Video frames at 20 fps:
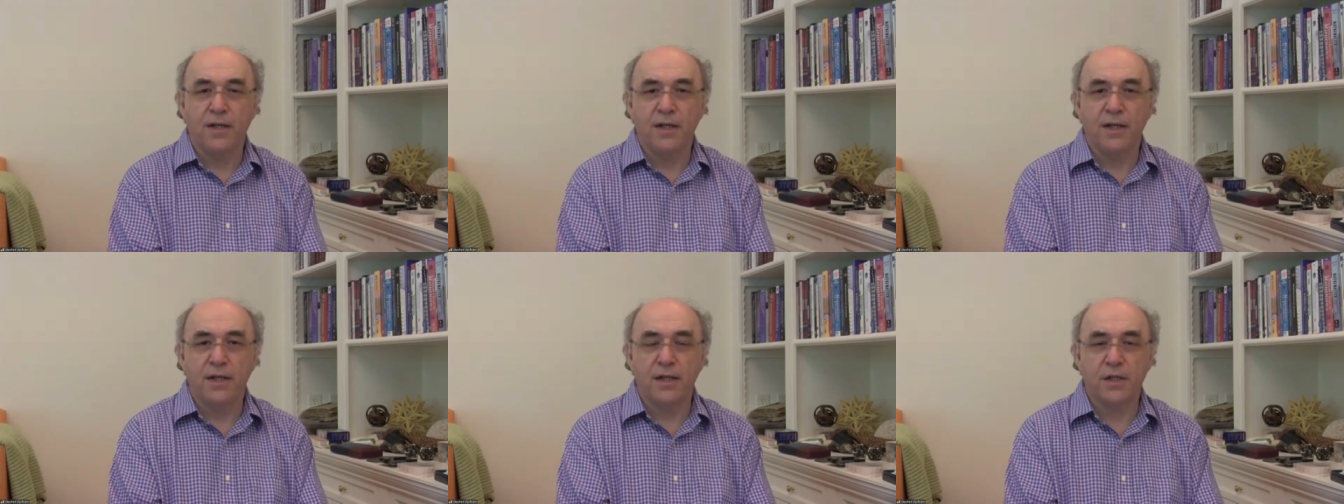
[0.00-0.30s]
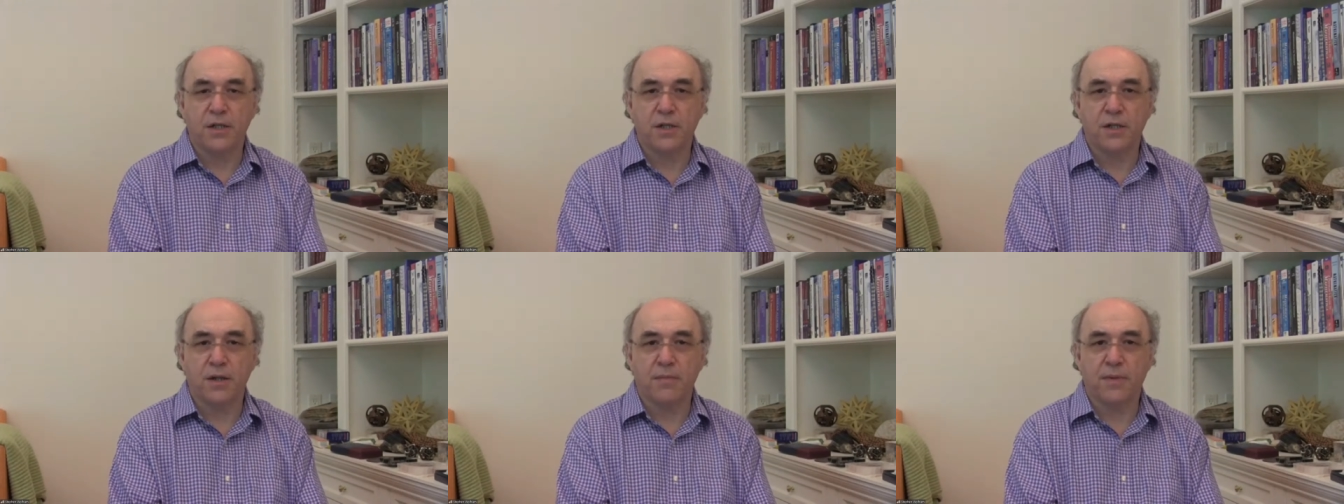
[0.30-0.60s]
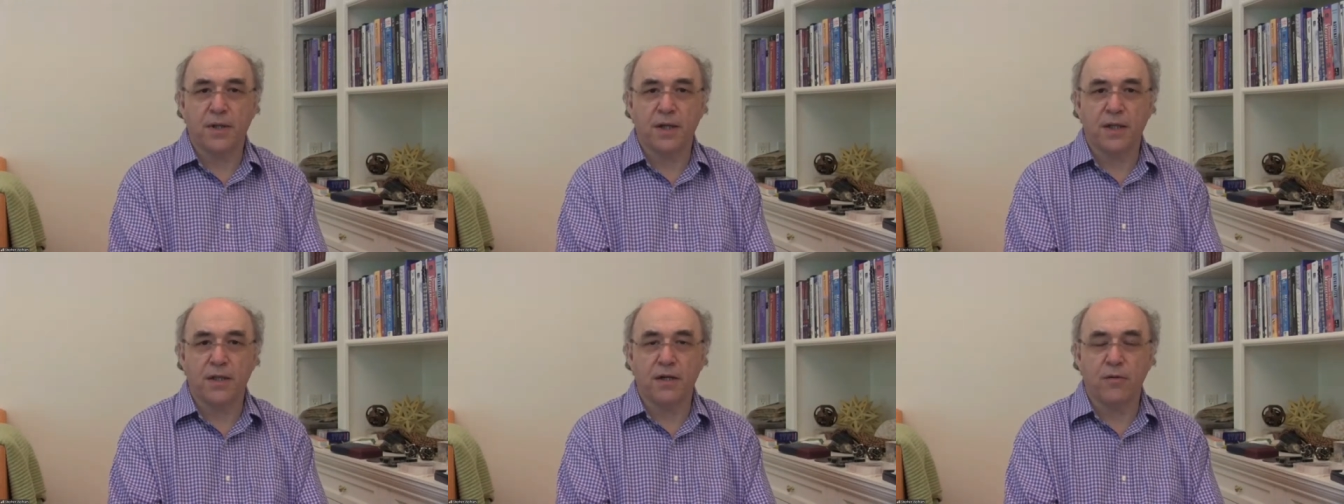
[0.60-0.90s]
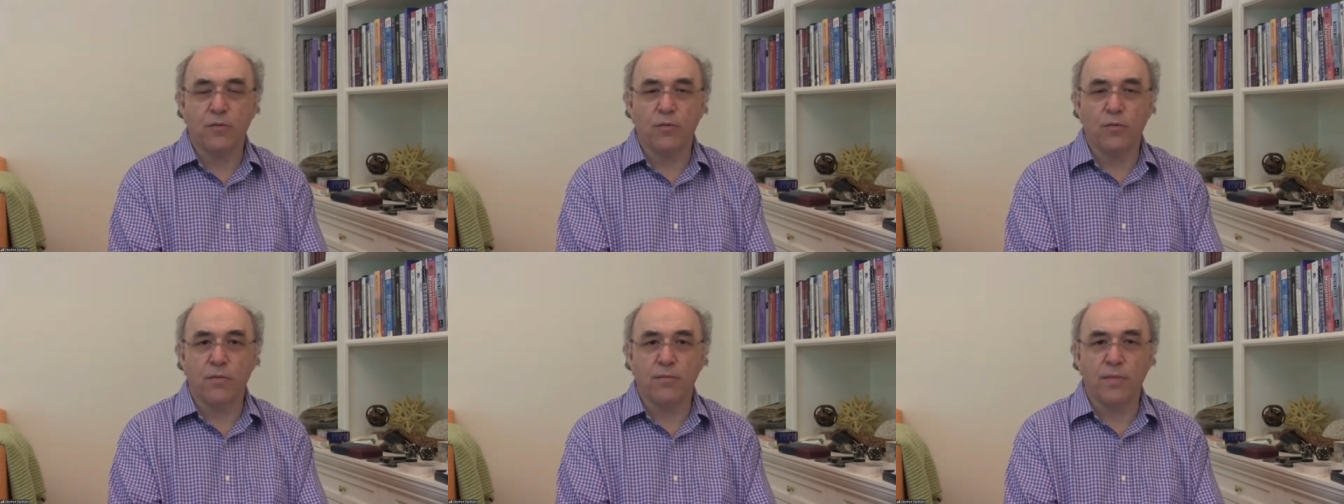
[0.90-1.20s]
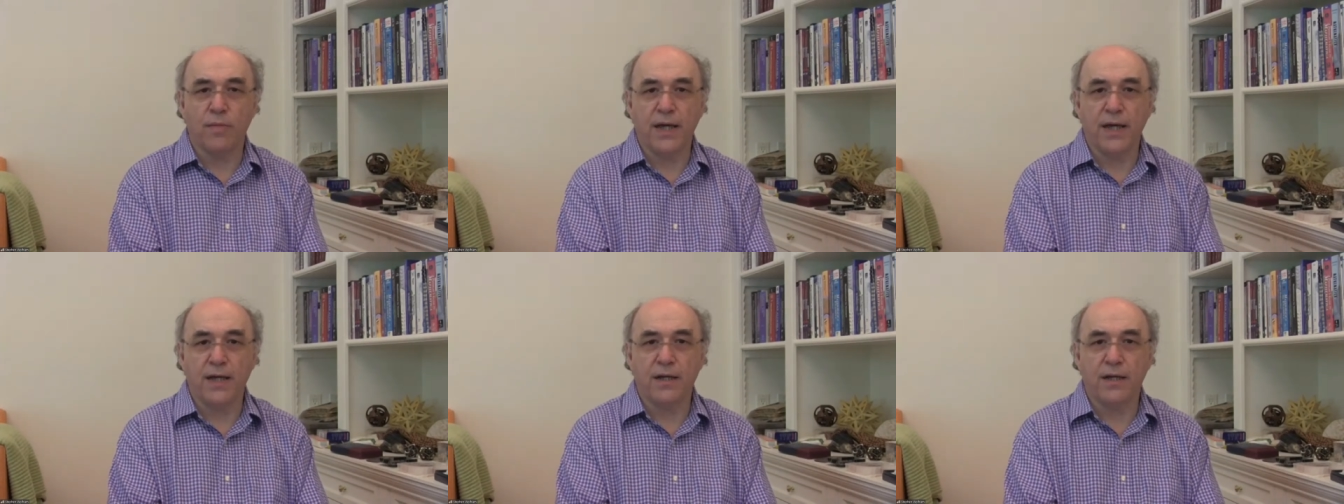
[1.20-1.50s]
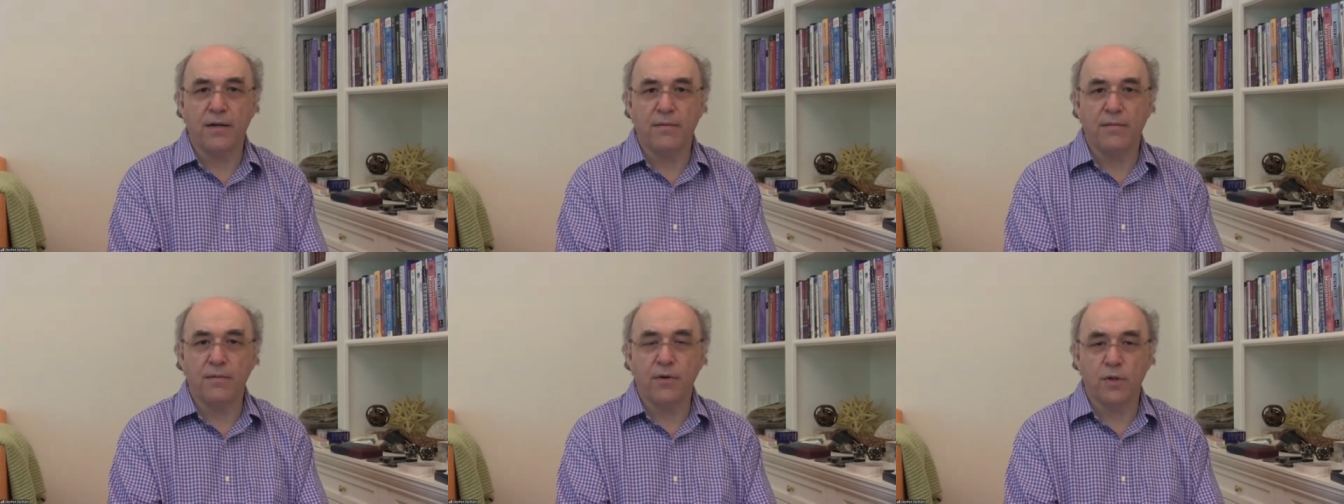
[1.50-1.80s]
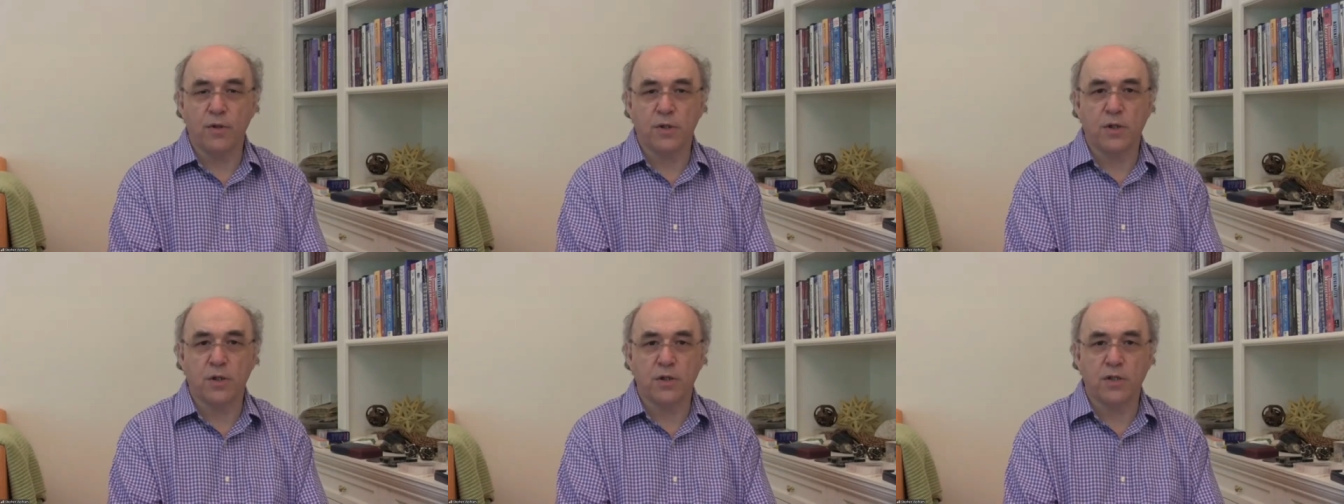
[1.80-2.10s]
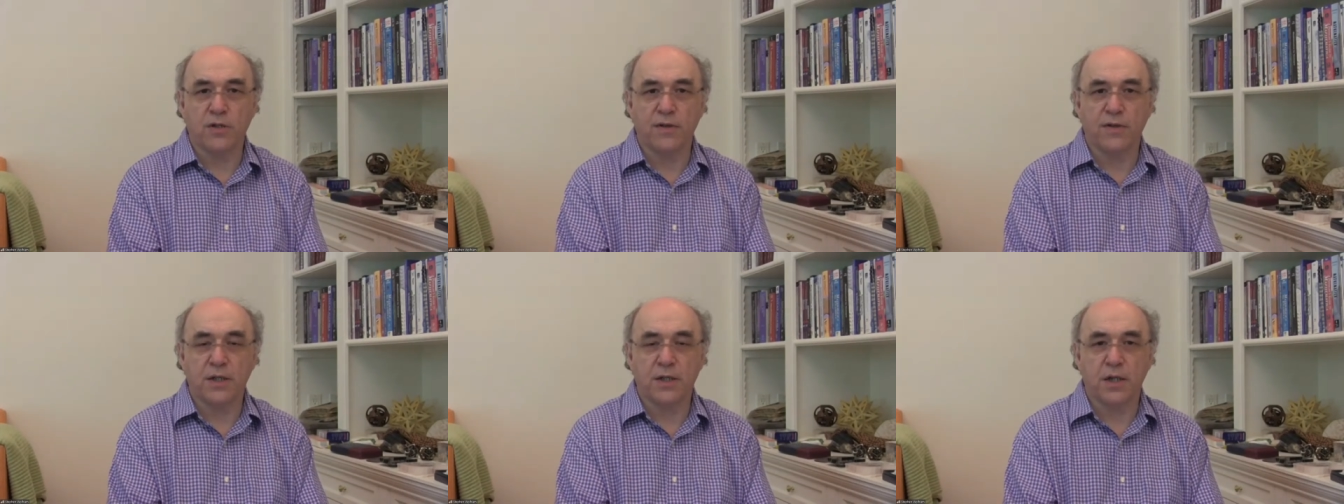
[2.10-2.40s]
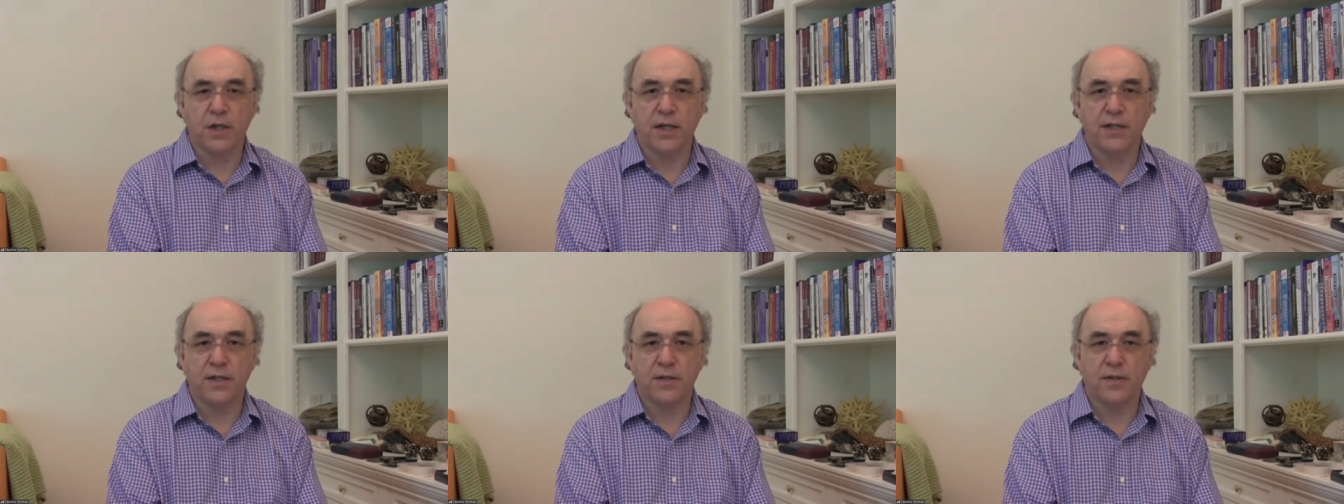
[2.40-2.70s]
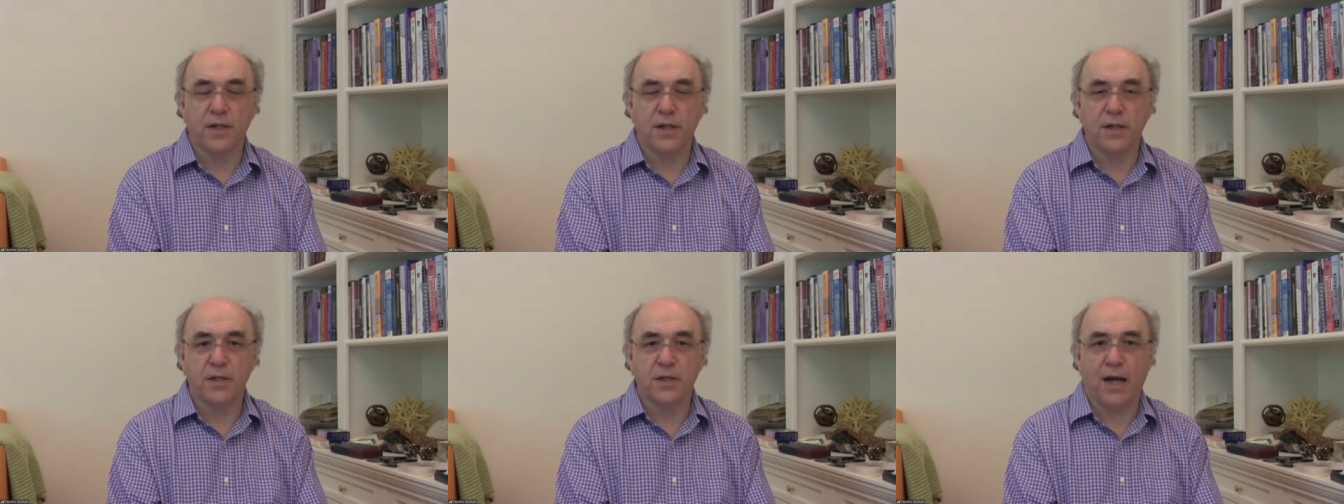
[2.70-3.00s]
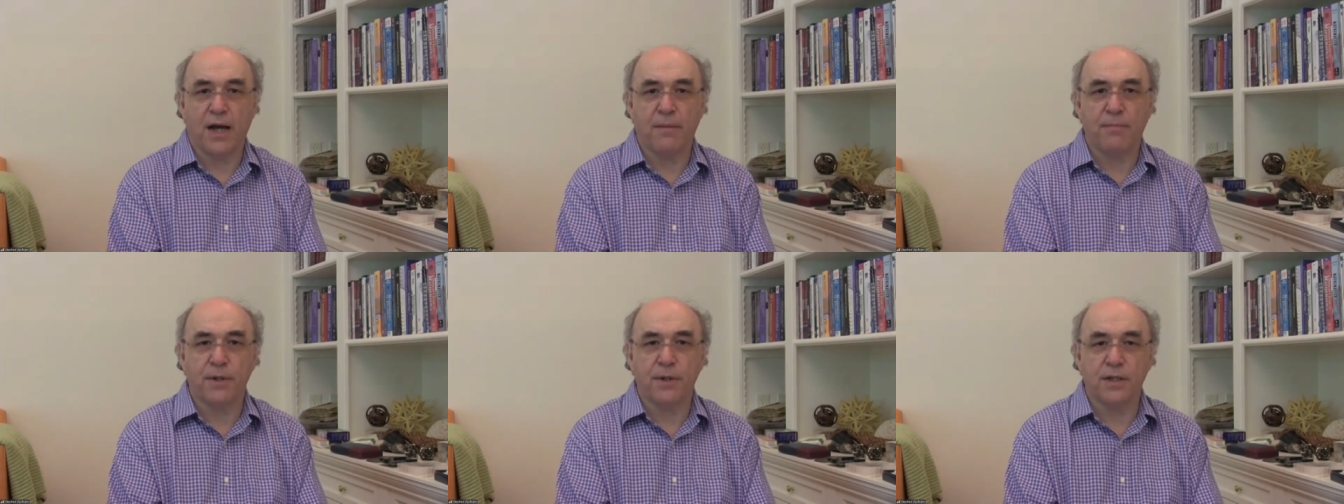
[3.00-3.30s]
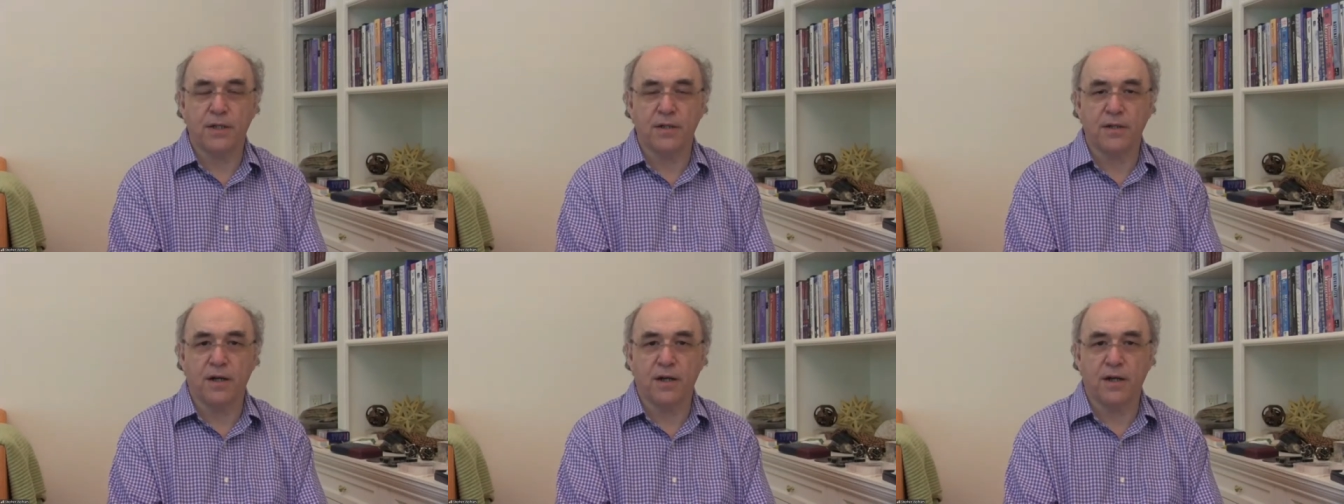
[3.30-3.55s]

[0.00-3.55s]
is something that will make all sorts of exciting things happen.